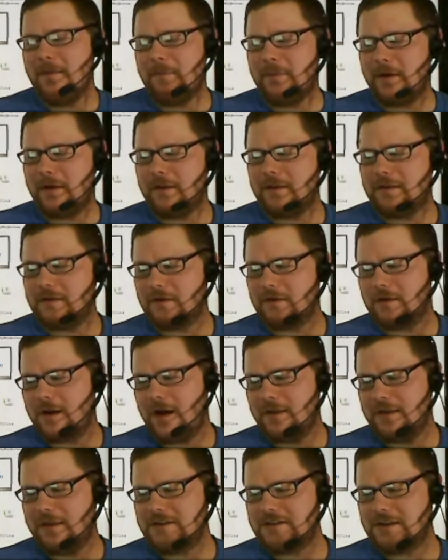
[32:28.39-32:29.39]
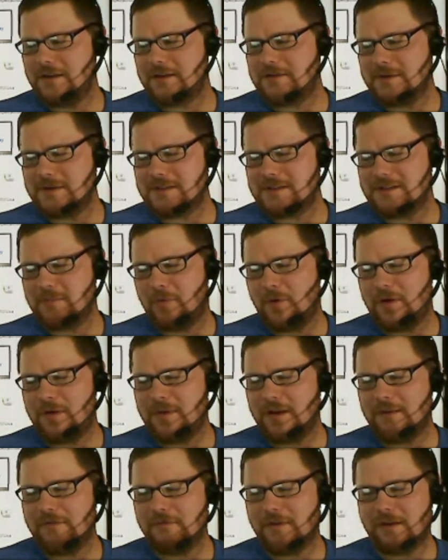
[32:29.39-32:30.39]
But I think James makes the
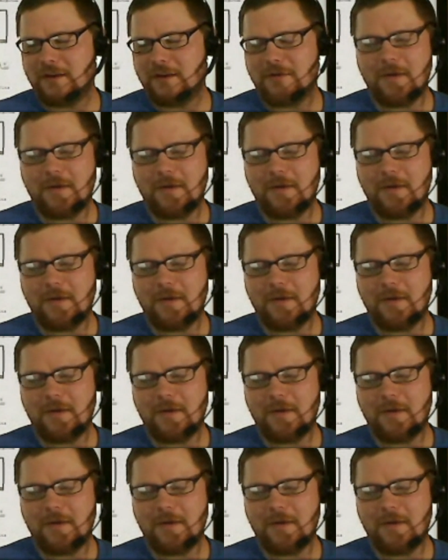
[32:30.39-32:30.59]
point that if like